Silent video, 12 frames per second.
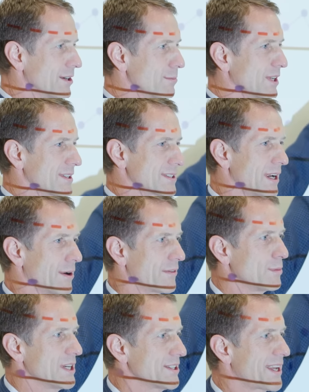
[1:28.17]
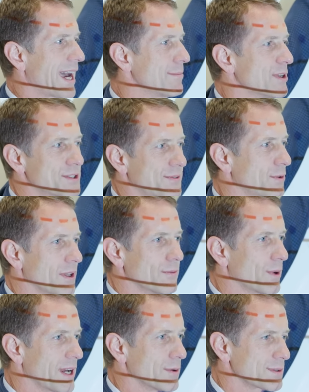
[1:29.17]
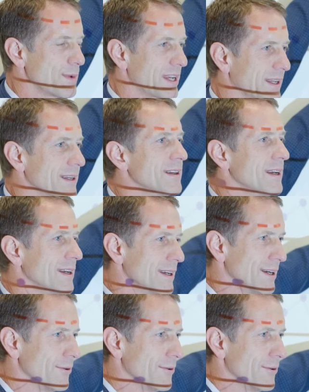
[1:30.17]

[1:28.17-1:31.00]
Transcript: prepared to respond as opposed to having to